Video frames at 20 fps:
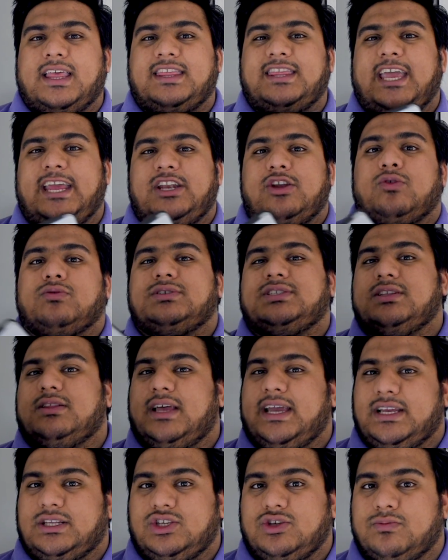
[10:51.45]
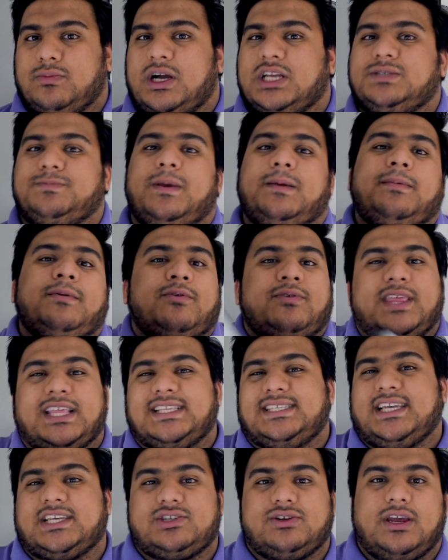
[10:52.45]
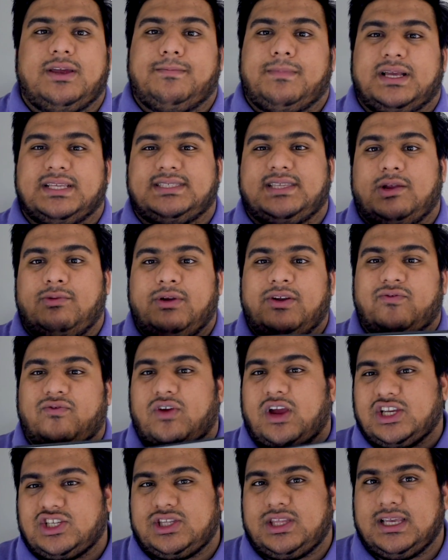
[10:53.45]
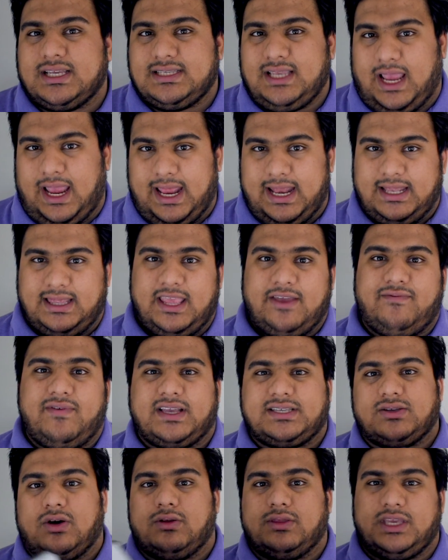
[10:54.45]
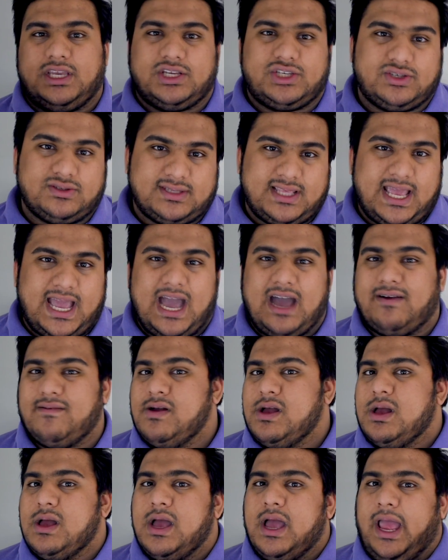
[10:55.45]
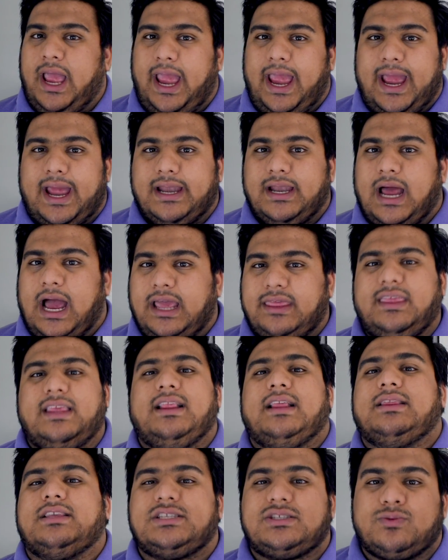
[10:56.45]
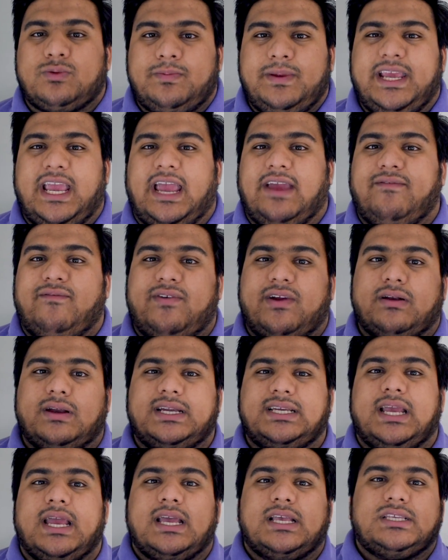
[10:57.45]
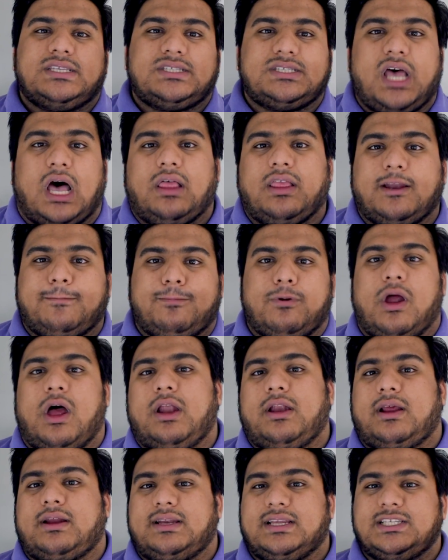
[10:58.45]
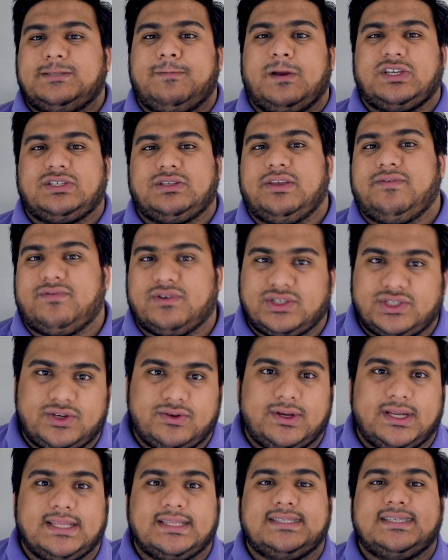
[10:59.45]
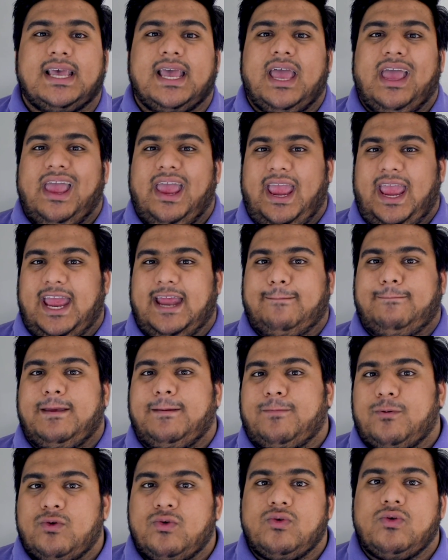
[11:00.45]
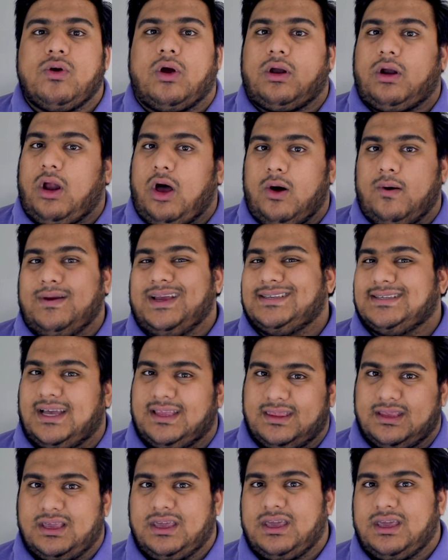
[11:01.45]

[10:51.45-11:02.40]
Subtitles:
they don't delay it too much. Maybe within 6 or 8 months they refresh this and they fix all the issues they have. And I think that this would be a very solid product, especially for students and people who are always on the